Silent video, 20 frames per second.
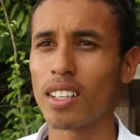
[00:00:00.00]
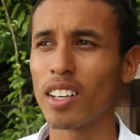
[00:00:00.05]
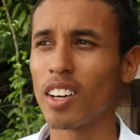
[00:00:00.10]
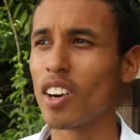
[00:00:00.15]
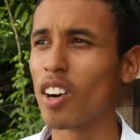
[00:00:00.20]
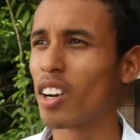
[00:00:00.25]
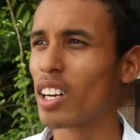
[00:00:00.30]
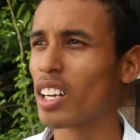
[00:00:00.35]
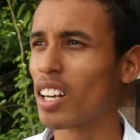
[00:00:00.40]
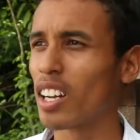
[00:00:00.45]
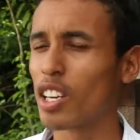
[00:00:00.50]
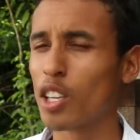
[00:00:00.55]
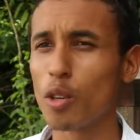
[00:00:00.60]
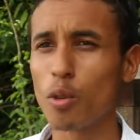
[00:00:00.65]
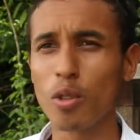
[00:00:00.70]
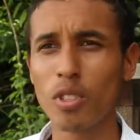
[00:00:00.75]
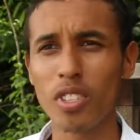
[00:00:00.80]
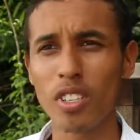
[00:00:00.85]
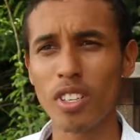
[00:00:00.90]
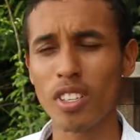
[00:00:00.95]
and God can
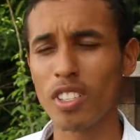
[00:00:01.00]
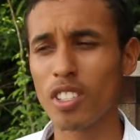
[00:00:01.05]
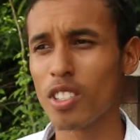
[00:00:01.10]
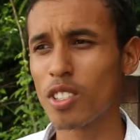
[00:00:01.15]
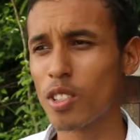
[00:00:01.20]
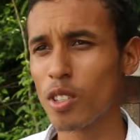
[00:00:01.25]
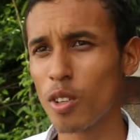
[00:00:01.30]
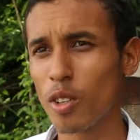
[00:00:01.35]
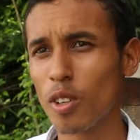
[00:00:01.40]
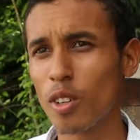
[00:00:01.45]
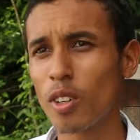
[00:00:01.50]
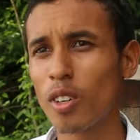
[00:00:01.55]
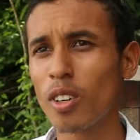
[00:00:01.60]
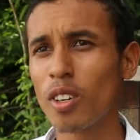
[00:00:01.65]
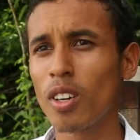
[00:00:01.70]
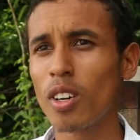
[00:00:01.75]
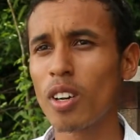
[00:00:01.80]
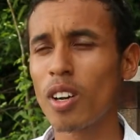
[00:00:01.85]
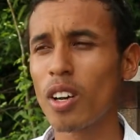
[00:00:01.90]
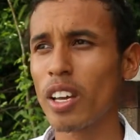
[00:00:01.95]
use you in so,
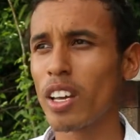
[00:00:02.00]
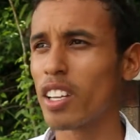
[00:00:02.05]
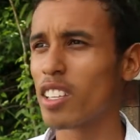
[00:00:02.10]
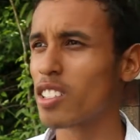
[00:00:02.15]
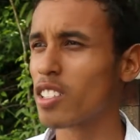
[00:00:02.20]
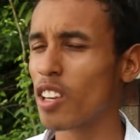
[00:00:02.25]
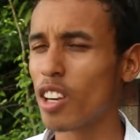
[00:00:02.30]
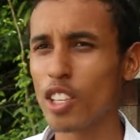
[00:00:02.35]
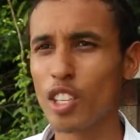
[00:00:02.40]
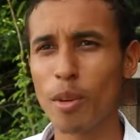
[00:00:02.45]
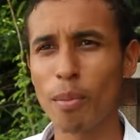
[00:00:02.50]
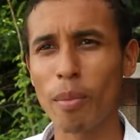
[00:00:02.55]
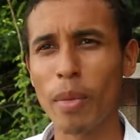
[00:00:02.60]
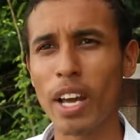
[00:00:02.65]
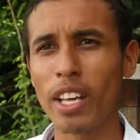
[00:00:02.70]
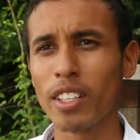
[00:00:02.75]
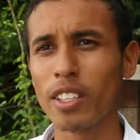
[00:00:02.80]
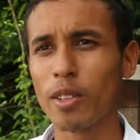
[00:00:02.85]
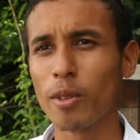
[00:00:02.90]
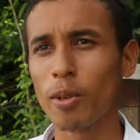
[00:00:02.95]
in such a
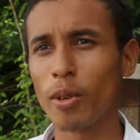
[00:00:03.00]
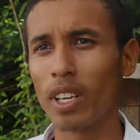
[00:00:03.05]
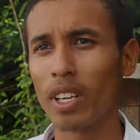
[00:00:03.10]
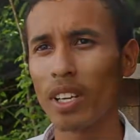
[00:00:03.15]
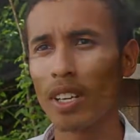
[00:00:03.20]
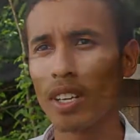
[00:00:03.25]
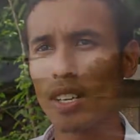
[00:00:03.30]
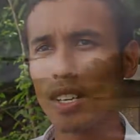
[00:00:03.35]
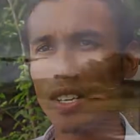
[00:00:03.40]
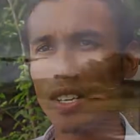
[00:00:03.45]
mighty way.